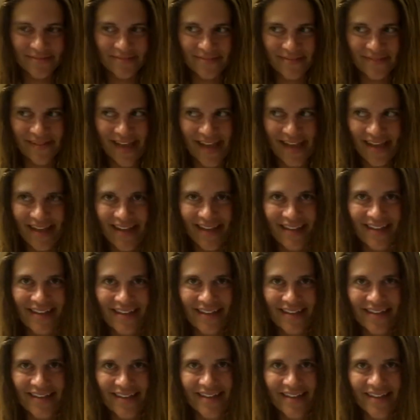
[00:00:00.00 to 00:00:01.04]
What are
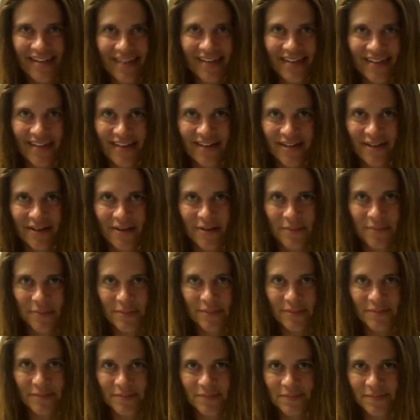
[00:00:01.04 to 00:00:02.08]
you hoping
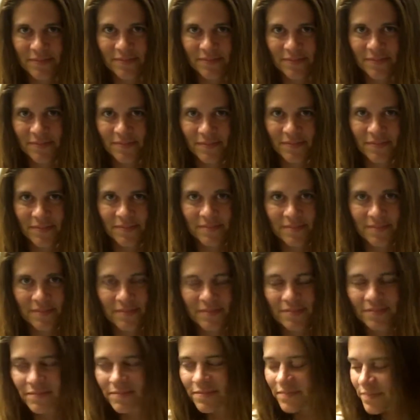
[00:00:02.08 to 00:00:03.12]
to experience,
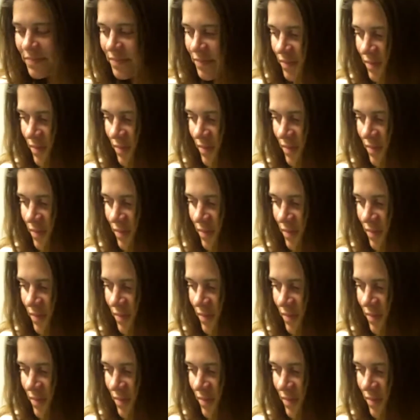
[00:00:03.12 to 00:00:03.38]
or?